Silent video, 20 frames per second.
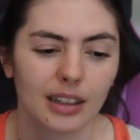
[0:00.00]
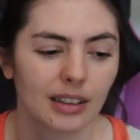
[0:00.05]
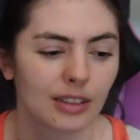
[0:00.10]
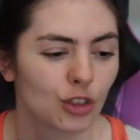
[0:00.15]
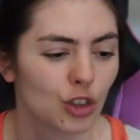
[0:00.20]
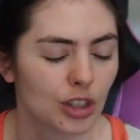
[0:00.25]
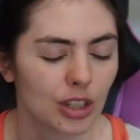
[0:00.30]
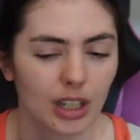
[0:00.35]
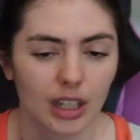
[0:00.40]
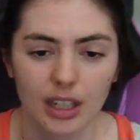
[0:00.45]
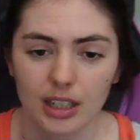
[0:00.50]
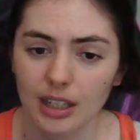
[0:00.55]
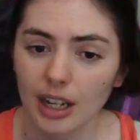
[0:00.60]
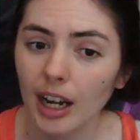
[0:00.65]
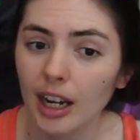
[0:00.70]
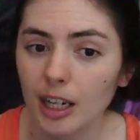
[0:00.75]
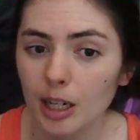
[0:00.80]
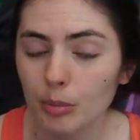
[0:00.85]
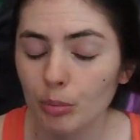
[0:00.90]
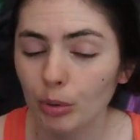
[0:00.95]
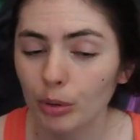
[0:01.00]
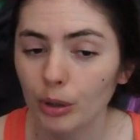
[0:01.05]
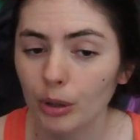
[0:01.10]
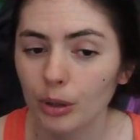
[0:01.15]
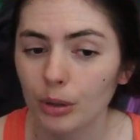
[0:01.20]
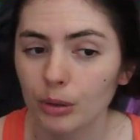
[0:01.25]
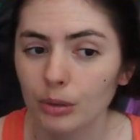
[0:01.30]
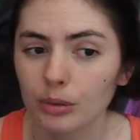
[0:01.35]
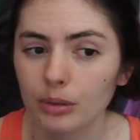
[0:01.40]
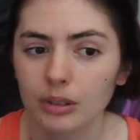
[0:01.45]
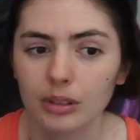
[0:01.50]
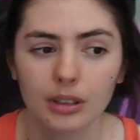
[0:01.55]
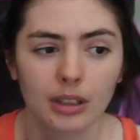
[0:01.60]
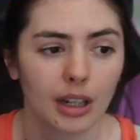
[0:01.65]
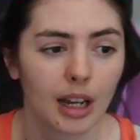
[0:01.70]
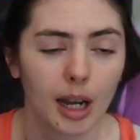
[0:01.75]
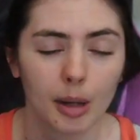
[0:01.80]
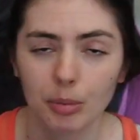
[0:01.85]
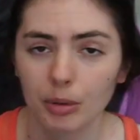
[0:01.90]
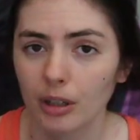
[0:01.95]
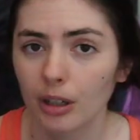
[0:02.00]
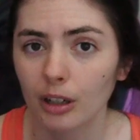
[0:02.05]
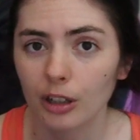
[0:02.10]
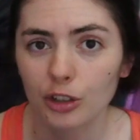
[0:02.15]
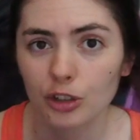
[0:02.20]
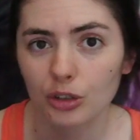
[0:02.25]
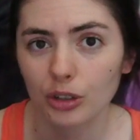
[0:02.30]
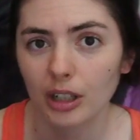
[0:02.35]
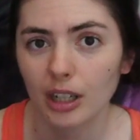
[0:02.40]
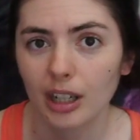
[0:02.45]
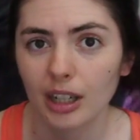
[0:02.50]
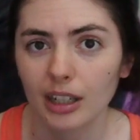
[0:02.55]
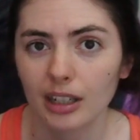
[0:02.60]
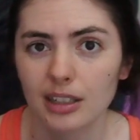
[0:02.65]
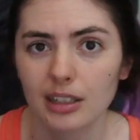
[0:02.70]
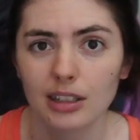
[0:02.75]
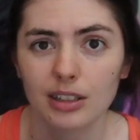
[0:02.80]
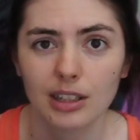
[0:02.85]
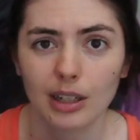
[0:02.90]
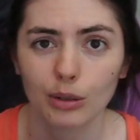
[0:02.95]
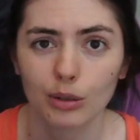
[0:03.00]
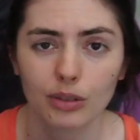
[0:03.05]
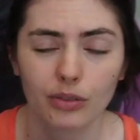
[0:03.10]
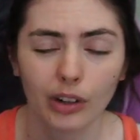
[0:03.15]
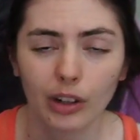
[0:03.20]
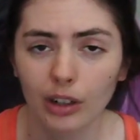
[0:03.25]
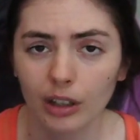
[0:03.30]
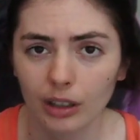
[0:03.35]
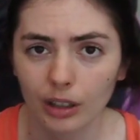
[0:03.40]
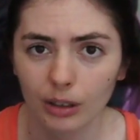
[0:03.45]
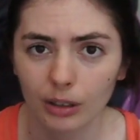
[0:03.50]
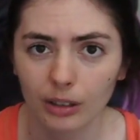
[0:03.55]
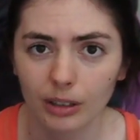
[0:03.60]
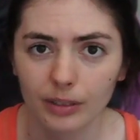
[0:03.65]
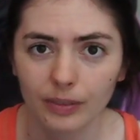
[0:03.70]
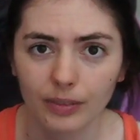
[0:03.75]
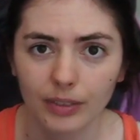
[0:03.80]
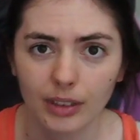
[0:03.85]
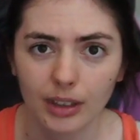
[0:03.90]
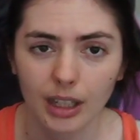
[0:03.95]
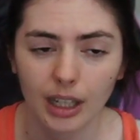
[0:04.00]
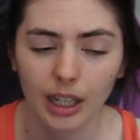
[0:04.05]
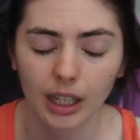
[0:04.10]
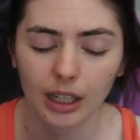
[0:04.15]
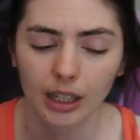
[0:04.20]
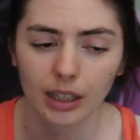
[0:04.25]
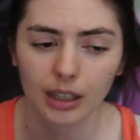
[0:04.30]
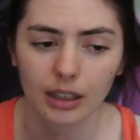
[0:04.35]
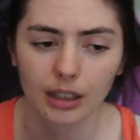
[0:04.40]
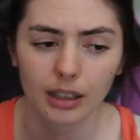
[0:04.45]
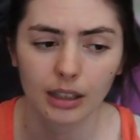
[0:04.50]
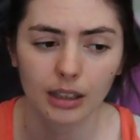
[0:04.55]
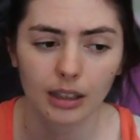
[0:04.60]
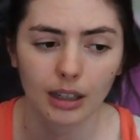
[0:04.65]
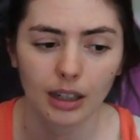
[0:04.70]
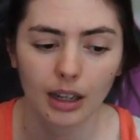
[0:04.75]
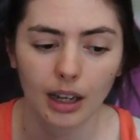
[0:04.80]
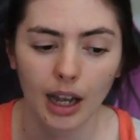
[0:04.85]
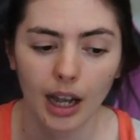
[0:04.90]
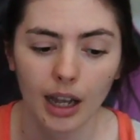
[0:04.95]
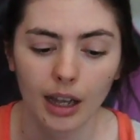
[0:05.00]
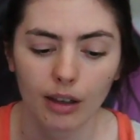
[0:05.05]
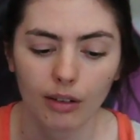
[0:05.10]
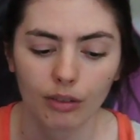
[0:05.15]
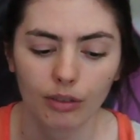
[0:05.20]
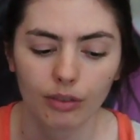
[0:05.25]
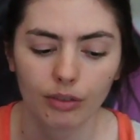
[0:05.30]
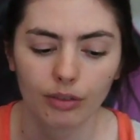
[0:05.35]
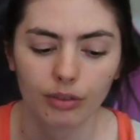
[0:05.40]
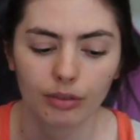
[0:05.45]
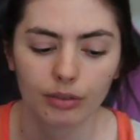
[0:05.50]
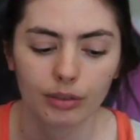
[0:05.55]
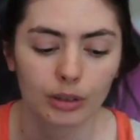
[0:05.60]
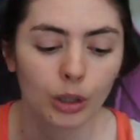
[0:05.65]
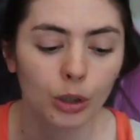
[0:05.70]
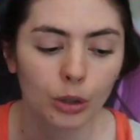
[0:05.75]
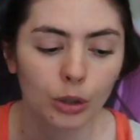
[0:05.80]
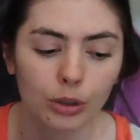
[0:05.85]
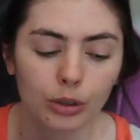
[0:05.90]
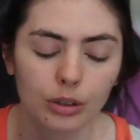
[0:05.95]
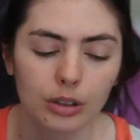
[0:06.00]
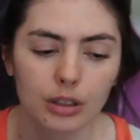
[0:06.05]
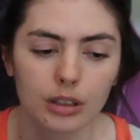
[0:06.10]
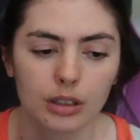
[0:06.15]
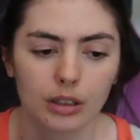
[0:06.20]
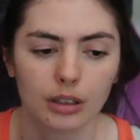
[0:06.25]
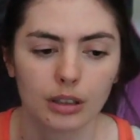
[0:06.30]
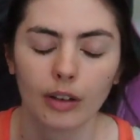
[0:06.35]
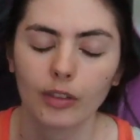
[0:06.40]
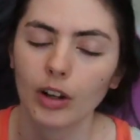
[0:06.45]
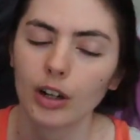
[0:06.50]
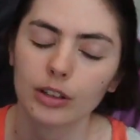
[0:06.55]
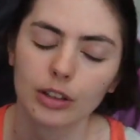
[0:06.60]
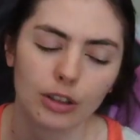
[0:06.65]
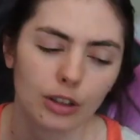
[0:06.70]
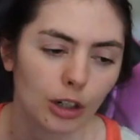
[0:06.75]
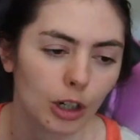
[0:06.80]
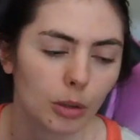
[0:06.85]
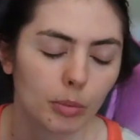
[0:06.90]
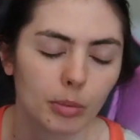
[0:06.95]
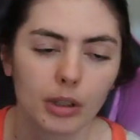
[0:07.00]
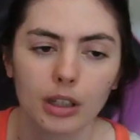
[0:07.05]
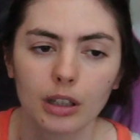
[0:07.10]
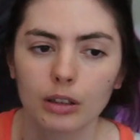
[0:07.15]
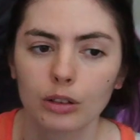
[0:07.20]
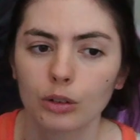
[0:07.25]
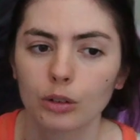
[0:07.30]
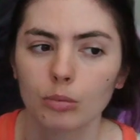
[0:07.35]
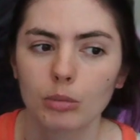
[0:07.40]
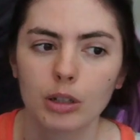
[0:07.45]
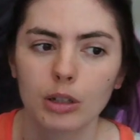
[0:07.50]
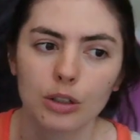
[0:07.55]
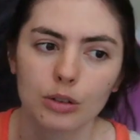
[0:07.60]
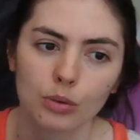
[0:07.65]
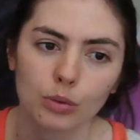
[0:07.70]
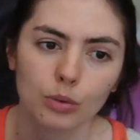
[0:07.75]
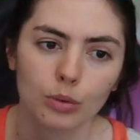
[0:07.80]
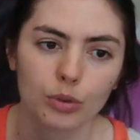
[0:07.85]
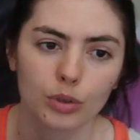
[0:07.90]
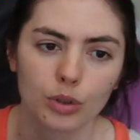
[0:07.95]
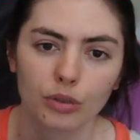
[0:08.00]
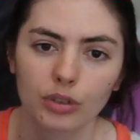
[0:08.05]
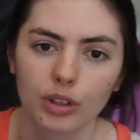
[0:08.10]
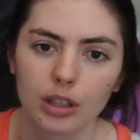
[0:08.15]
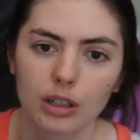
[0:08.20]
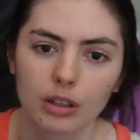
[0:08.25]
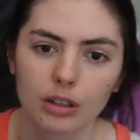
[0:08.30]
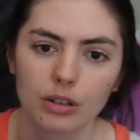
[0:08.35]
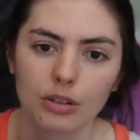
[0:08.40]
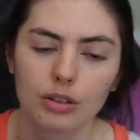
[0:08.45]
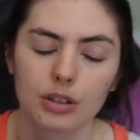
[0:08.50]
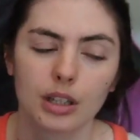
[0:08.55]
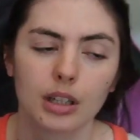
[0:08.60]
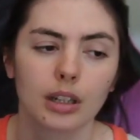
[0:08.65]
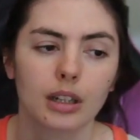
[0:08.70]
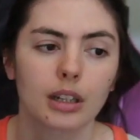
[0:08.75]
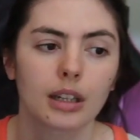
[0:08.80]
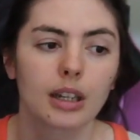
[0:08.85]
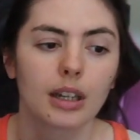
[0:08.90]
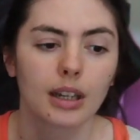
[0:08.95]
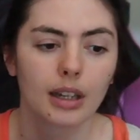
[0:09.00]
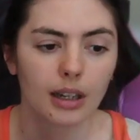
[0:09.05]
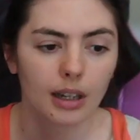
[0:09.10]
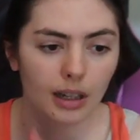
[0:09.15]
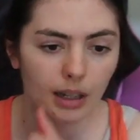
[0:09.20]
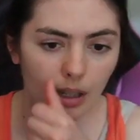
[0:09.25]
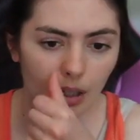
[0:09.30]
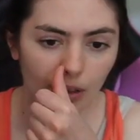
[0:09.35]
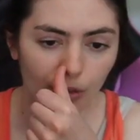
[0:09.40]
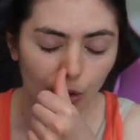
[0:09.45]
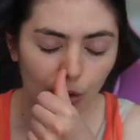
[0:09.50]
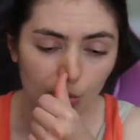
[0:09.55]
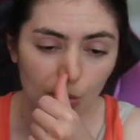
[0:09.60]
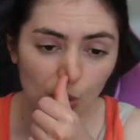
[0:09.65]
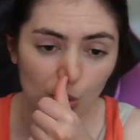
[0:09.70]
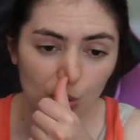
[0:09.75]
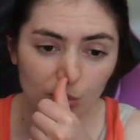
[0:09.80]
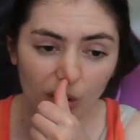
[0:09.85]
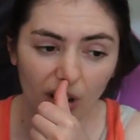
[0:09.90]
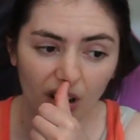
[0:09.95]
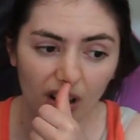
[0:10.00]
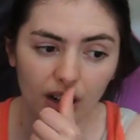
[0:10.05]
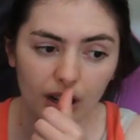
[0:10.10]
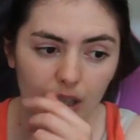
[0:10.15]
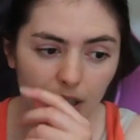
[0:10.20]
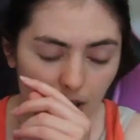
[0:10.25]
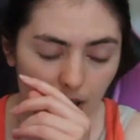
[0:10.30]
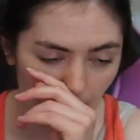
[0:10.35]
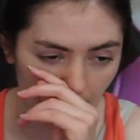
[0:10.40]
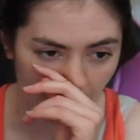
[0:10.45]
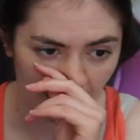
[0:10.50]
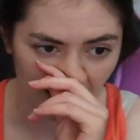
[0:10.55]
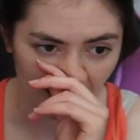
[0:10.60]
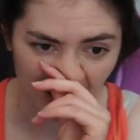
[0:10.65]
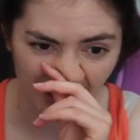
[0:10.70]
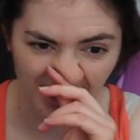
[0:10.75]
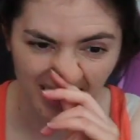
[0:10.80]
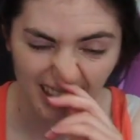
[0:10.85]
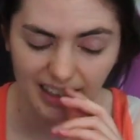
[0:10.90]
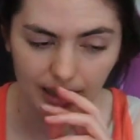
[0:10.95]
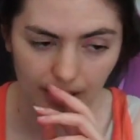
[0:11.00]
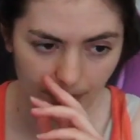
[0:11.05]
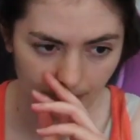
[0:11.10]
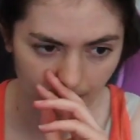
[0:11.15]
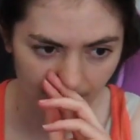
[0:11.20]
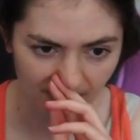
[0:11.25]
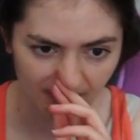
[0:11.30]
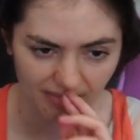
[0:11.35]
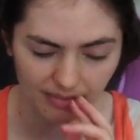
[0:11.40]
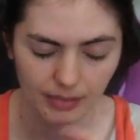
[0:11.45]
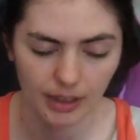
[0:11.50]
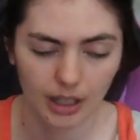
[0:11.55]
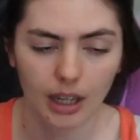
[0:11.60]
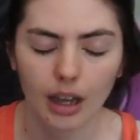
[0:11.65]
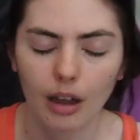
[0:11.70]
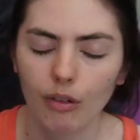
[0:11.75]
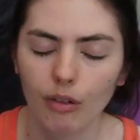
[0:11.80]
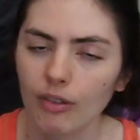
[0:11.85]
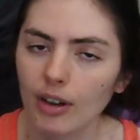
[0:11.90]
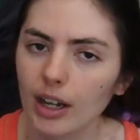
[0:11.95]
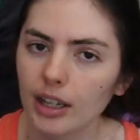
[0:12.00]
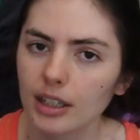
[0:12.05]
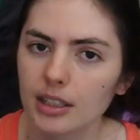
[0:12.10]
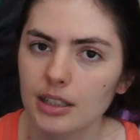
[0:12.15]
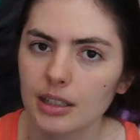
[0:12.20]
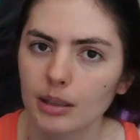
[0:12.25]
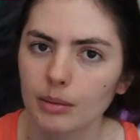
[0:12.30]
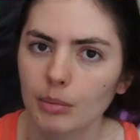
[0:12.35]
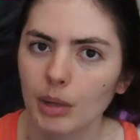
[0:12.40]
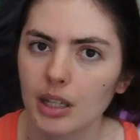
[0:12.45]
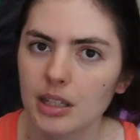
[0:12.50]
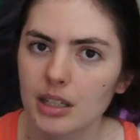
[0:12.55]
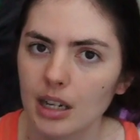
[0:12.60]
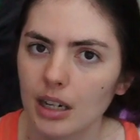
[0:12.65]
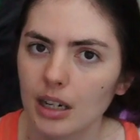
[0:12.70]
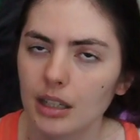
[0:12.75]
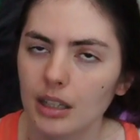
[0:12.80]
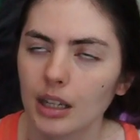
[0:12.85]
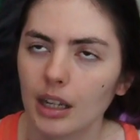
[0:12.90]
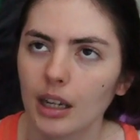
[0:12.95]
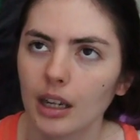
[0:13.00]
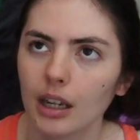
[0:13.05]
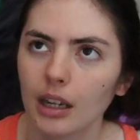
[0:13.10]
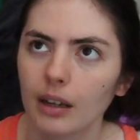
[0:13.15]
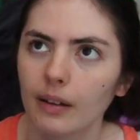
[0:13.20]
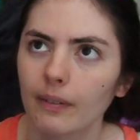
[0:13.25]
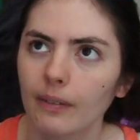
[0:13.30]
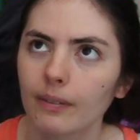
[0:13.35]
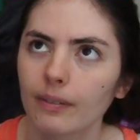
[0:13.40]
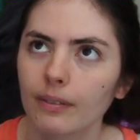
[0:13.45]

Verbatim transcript: just anxiety prone hypochondriac since I was very little. And I've learned and I've gone to therapy and learned many tools over the years. And for the most part, it doesn't affect my day to day